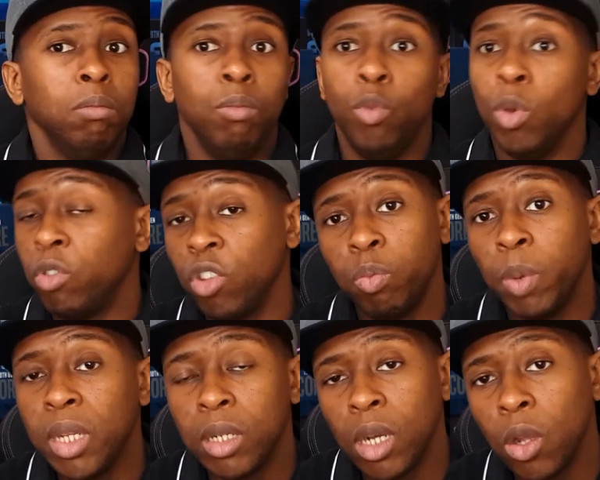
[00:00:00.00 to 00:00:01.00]
you're just
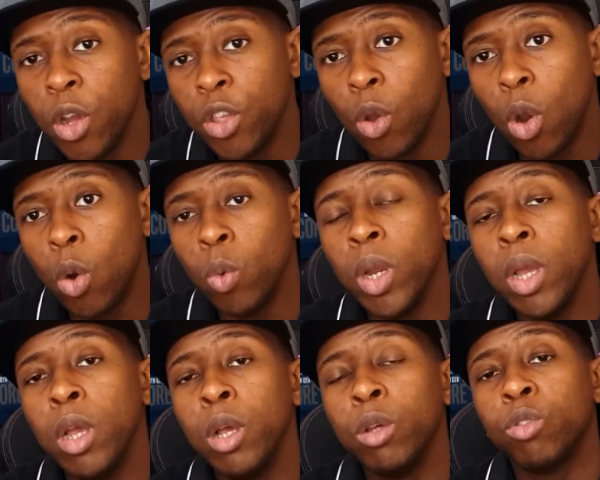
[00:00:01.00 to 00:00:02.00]
basically on your own.
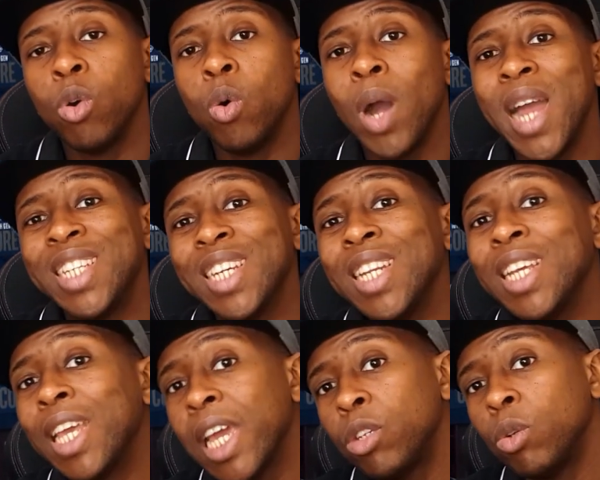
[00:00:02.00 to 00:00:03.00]
So I
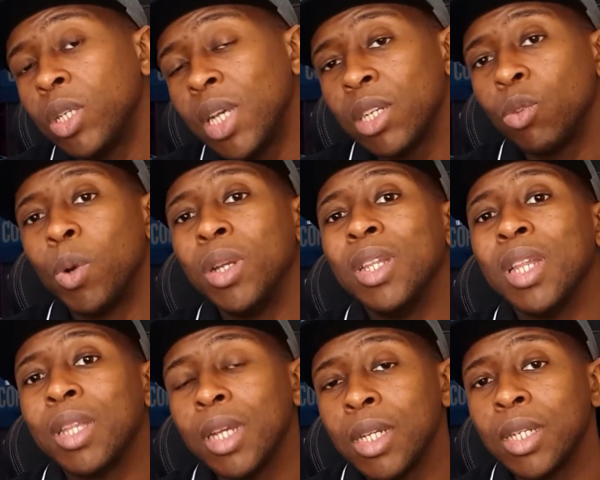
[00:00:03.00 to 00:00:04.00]
didn't get to test one of the
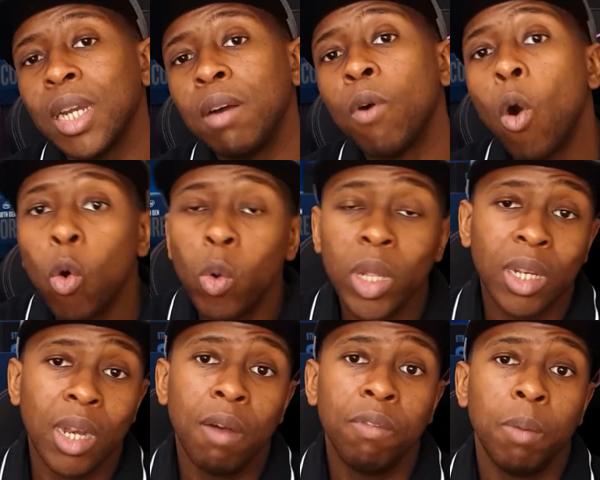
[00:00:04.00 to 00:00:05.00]
things that I've always
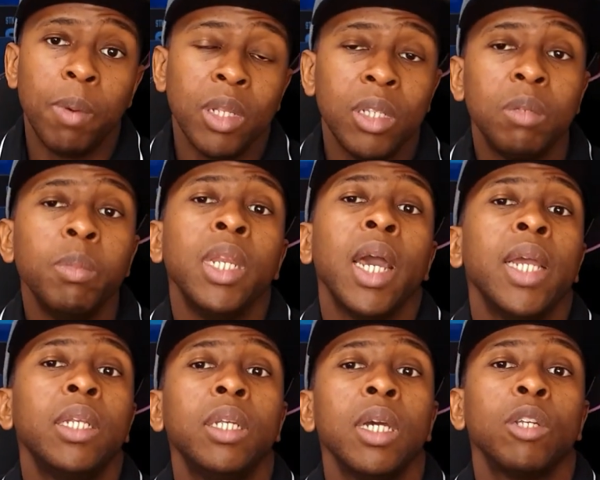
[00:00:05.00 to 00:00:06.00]
loved about these mini
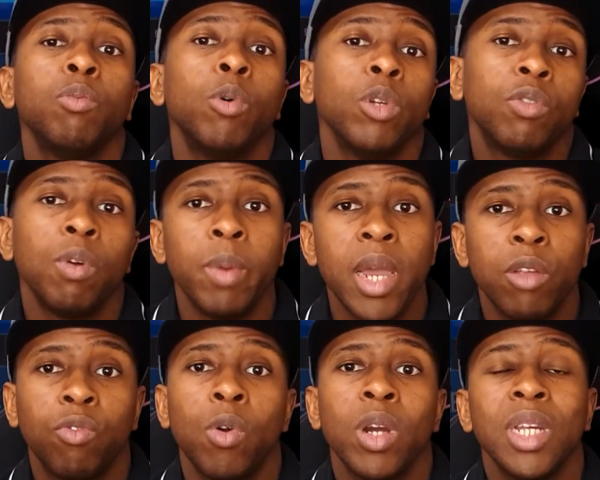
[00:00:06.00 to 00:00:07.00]
ITX boards from
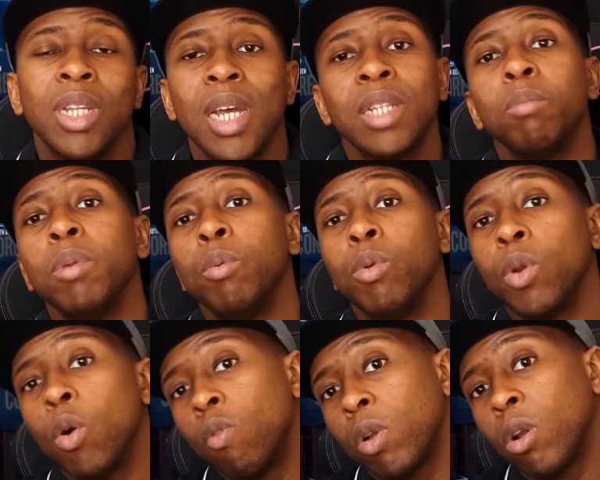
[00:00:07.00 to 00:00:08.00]
ASRock, and that's memory
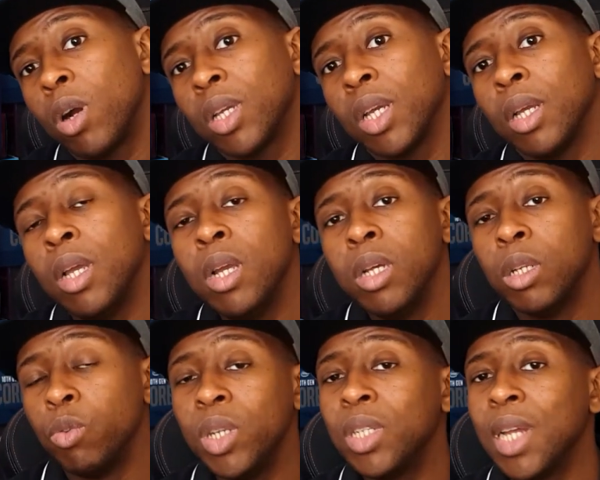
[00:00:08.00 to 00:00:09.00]
overclocking.
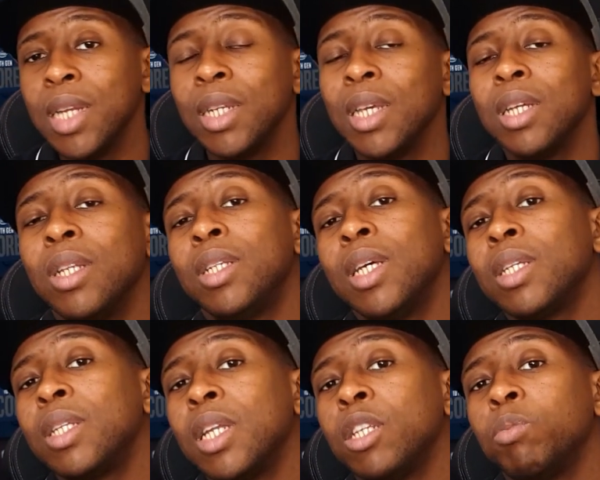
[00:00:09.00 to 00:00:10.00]
The reason I didn't to
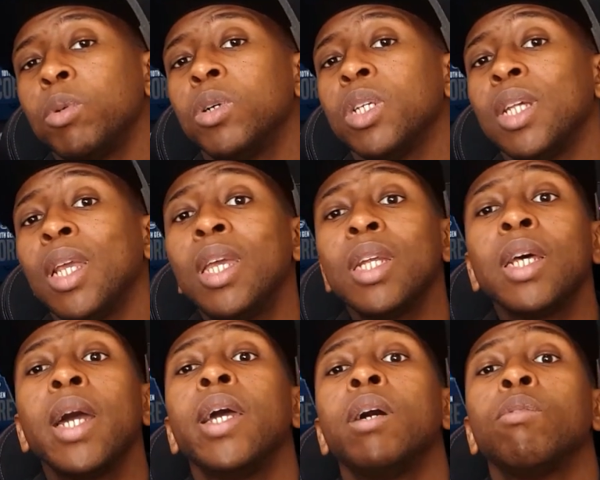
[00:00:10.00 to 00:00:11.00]
test that is because the kit
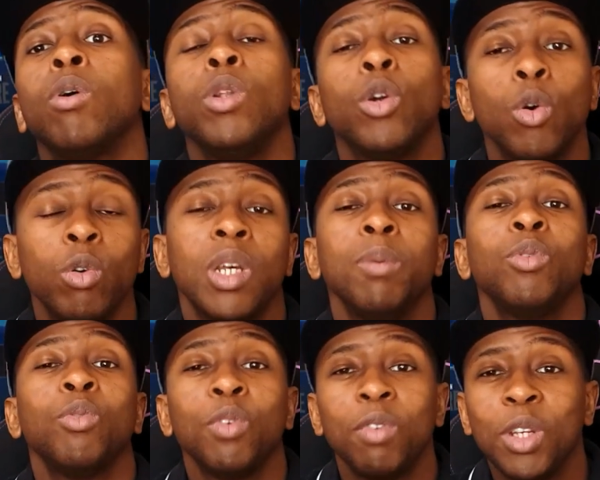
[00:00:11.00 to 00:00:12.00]
I have only goes up
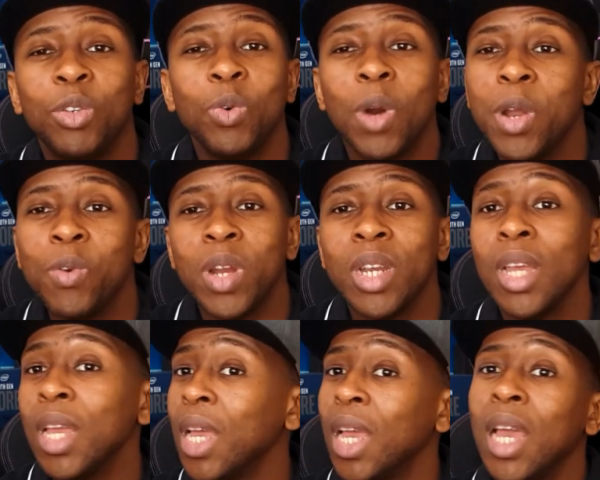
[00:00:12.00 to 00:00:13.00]
to 5200,
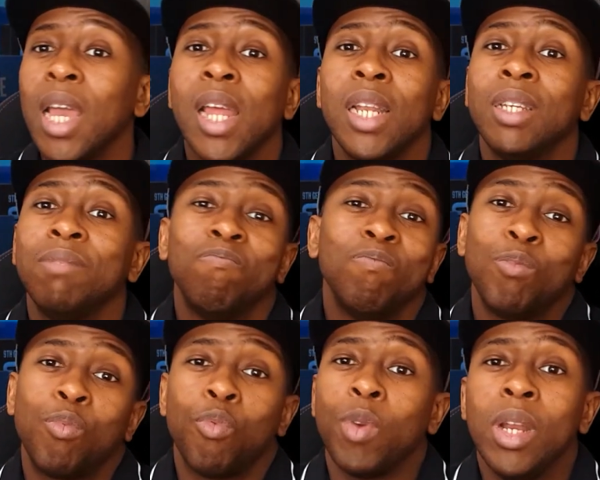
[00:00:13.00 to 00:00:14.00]
and
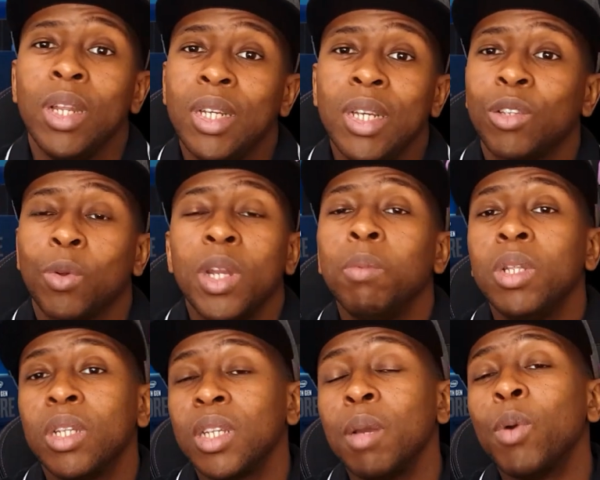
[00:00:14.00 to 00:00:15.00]
really it's going to be
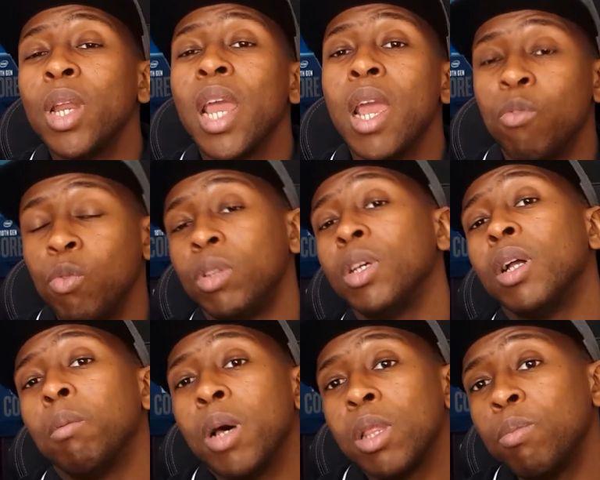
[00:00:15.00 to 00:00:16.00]
the same on every
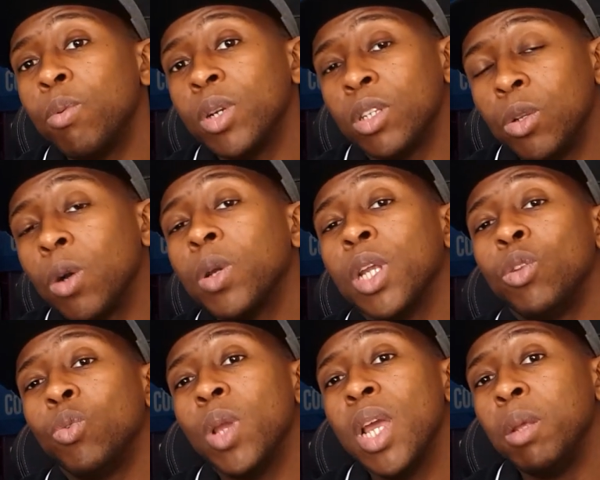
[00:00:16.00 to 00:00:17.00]
single motherboard. It's not going to
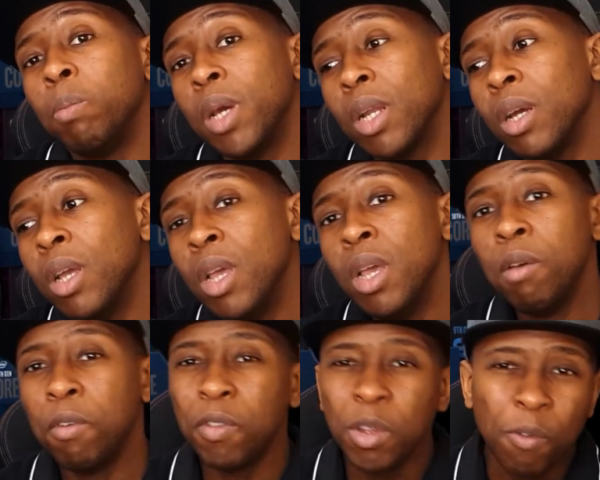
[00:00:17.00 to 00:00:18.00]
do any better.
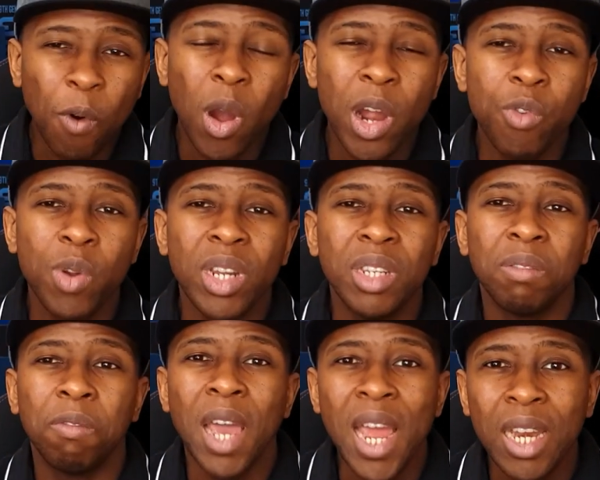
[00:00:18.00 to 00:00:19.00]
5400 is
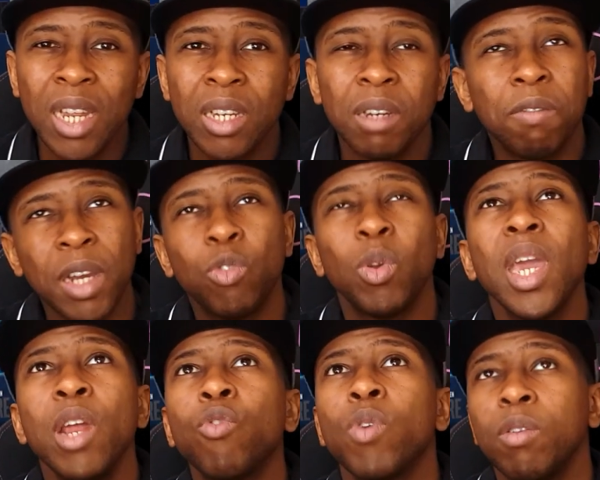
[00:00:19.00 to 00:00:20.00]
valid. In fact, you
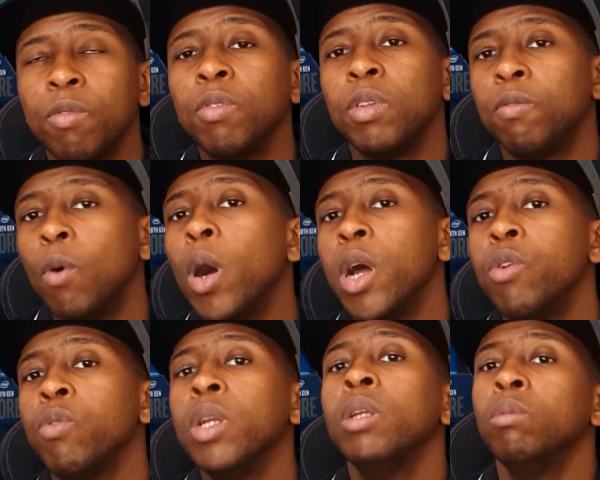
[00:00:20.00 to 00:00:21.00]
can run
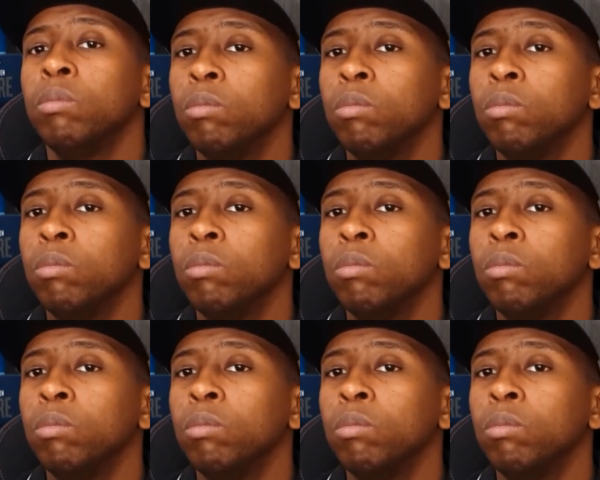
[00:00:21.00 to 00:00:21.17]
5400